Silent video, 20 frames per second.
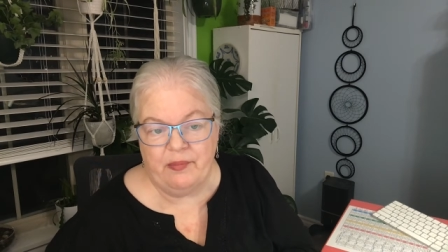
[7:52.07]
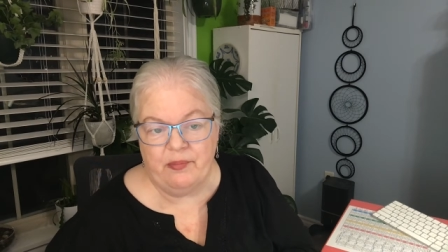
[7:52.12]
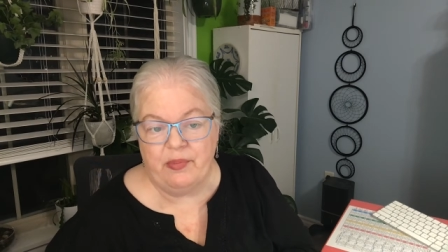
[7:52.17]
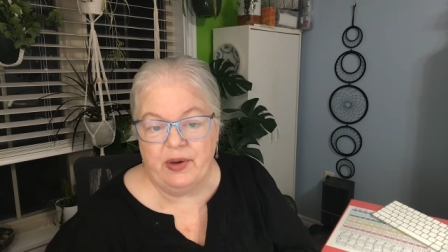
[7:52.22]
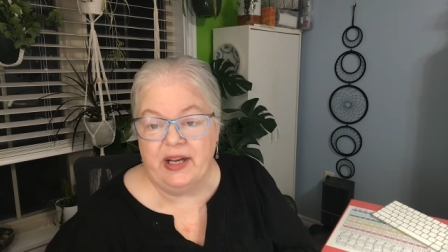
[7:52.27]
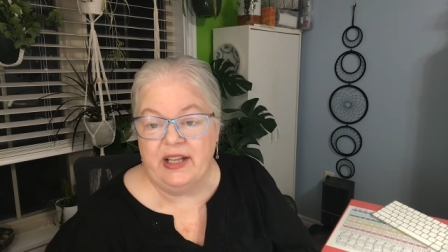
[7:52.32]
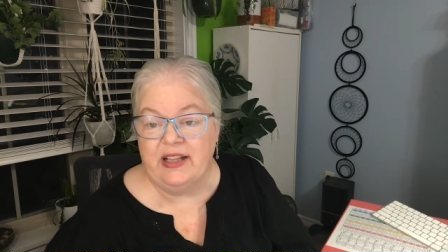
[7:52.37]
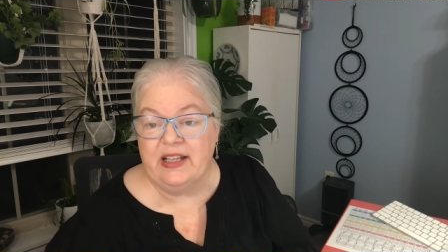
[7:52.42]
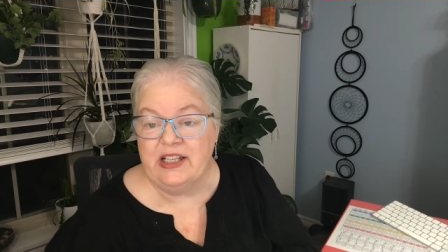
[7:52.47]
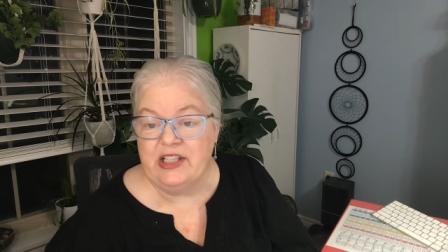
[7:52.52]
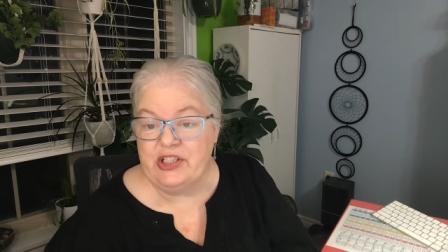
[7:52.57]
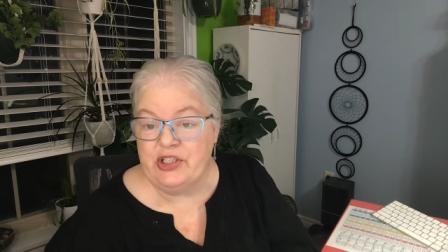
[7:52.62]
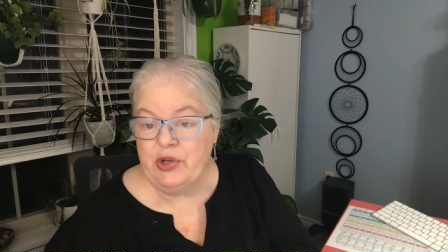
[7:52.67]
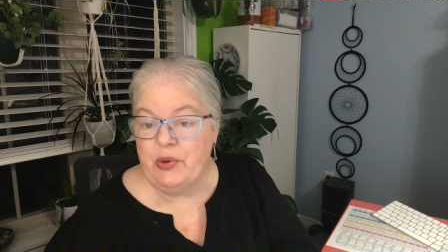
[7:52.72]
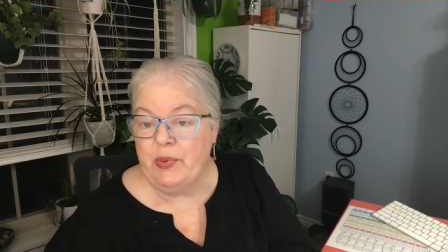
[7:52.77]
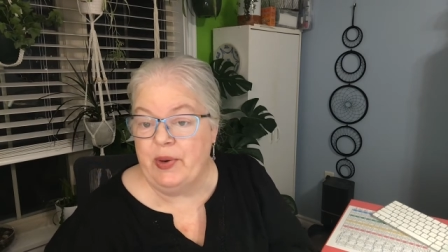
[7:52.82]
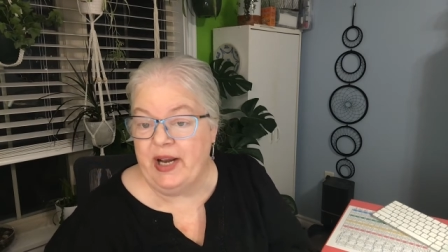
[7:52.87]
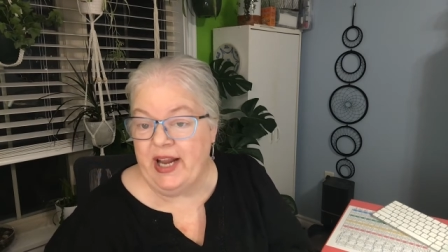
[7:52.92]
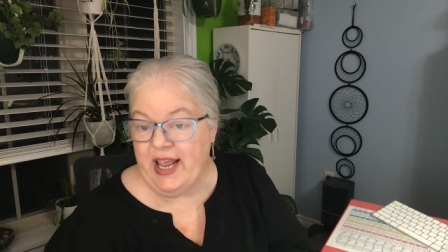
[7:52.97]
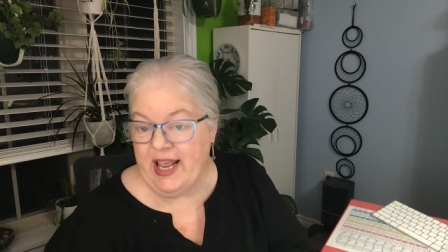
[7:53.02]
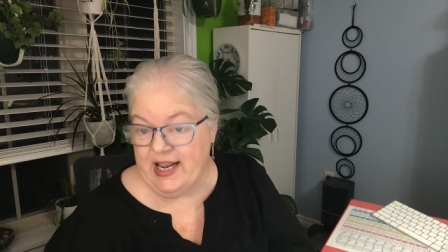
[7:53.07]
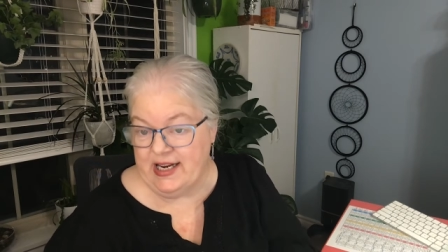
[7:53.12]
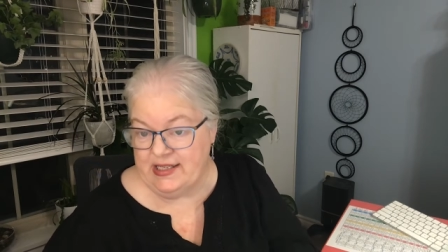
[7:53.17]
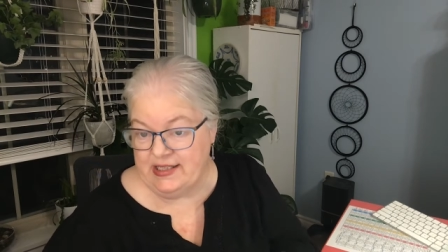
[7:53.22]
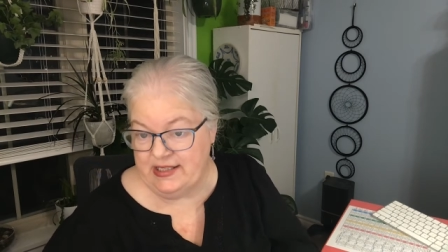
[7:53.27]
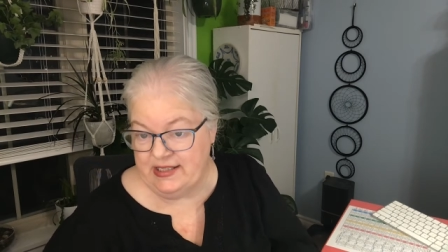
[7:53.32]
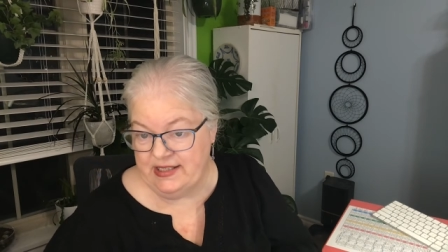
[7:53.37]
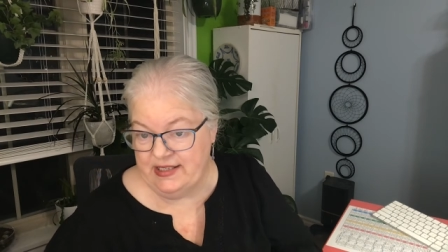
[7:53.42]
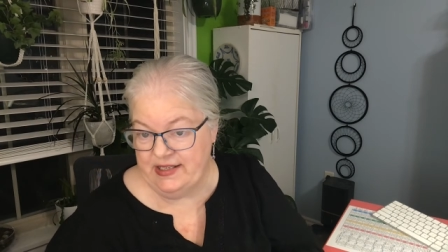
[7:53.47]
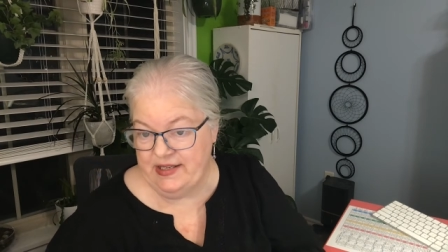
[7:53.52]
bring this to an
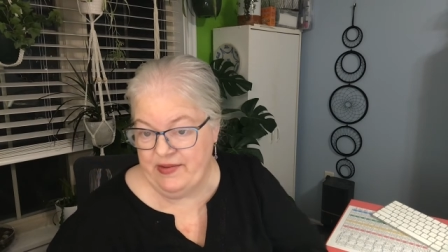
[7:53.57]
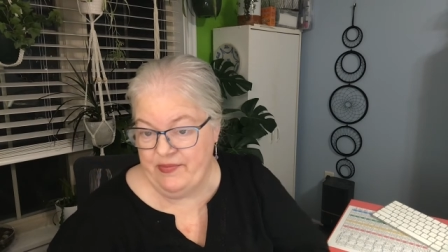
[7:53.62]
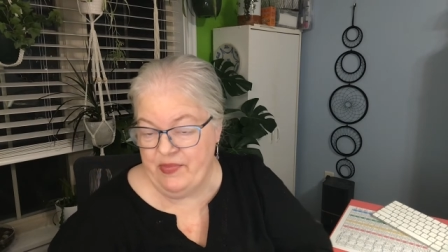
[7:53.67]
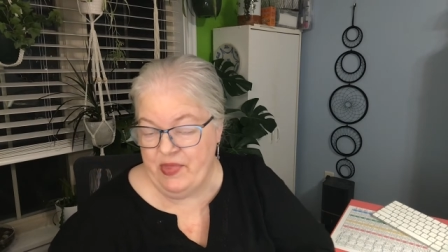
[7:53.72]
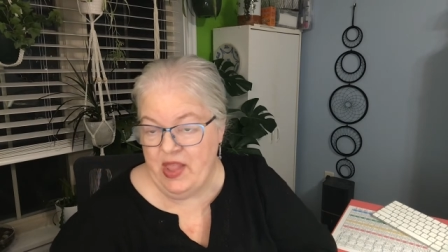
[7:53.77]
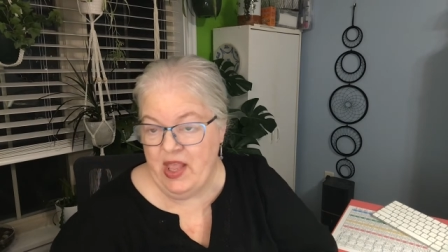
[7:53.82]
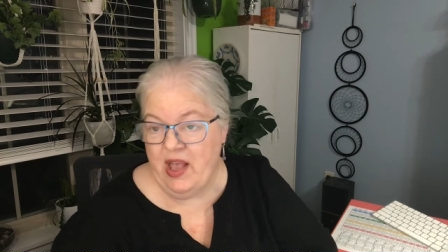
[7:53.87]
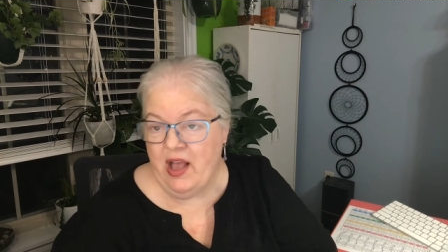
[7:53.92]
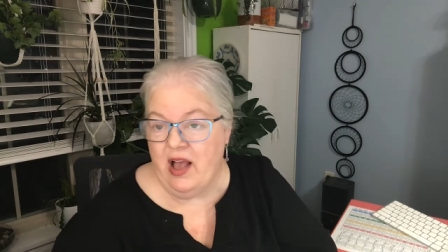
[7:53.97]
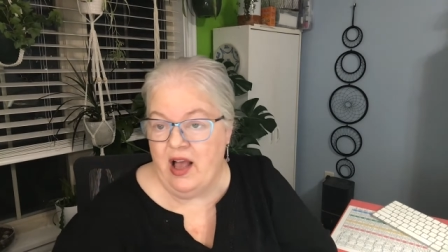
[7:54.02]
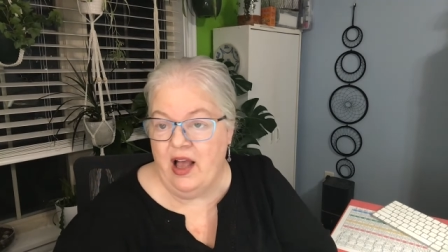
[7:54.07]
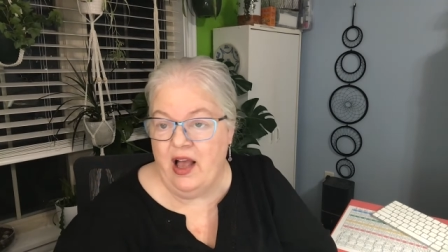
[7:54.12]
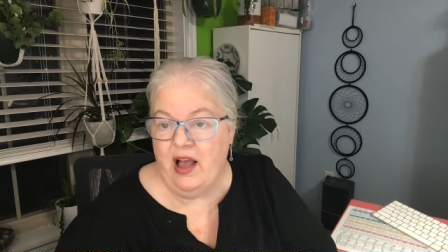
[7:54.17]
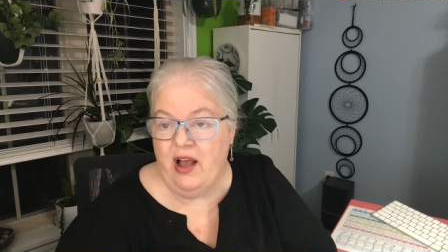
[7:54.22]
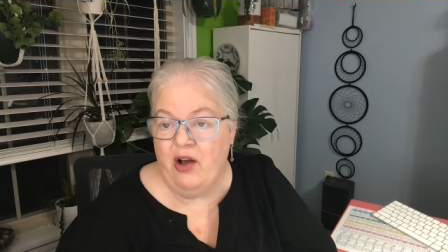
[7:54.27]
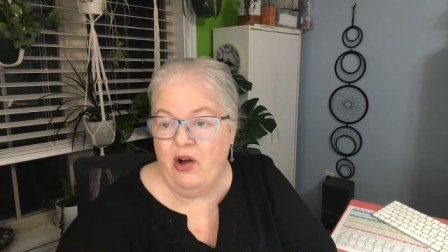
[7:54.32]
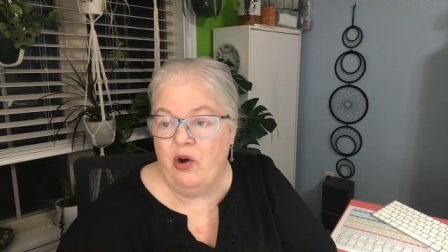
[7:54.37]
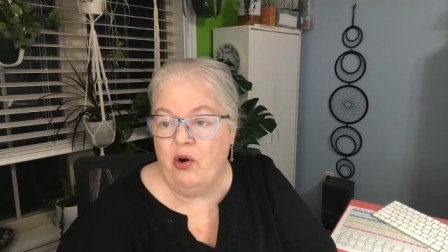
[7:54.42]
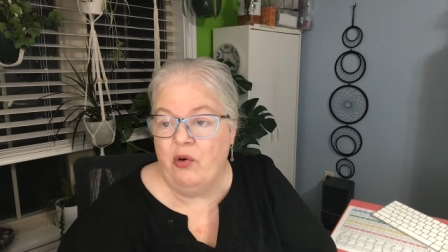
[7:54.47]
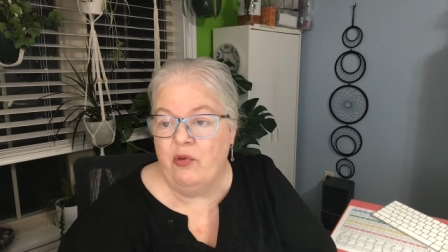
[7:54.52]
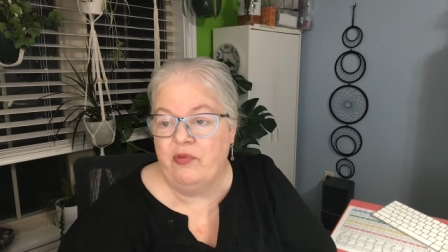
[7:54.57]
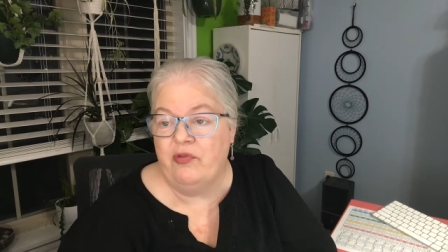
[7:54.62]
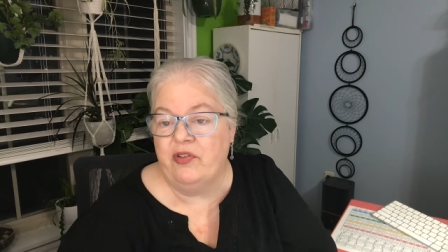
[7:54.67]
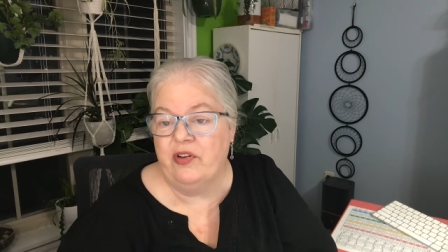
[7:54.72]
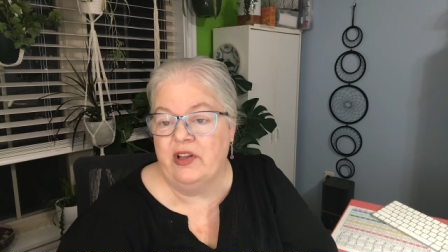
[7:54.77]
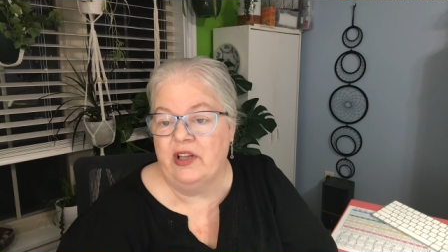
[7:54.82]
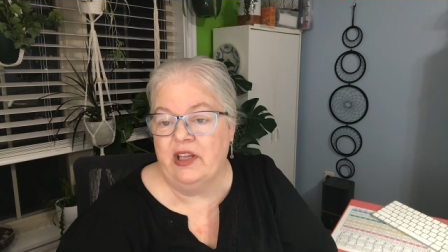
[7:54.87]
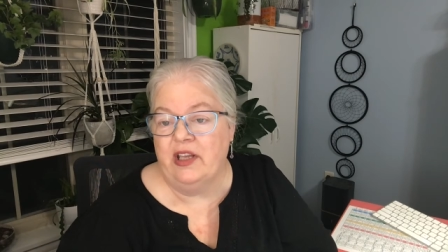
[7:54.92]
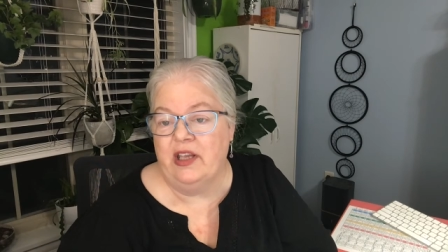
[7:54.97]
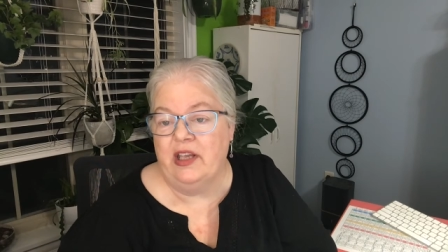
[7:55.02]
end. Uh,
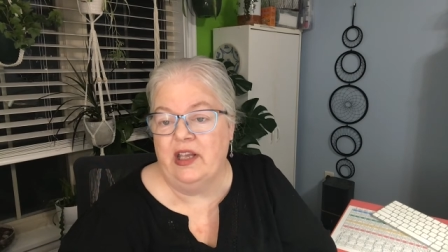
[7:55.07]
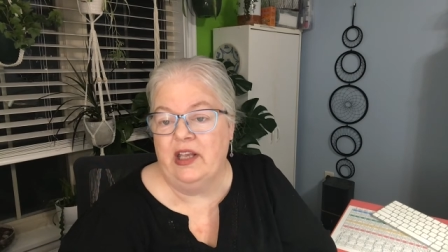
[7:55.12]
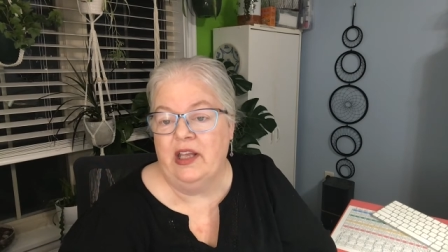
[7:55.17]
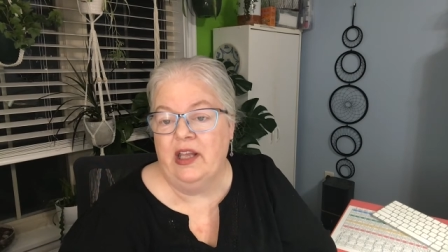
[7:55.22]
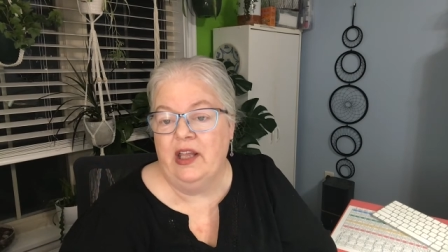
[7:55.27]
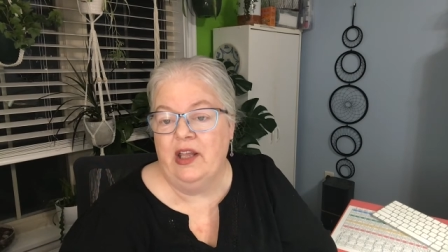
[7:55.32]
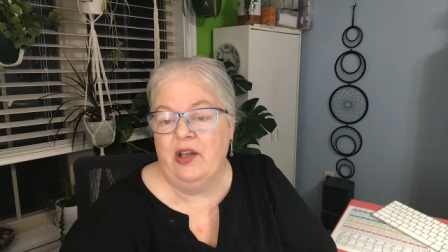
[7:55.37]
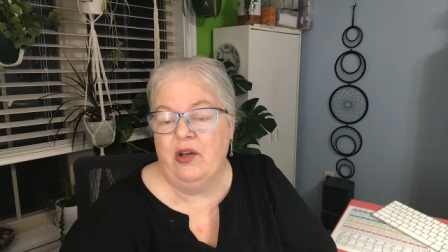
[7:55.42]
hopefully,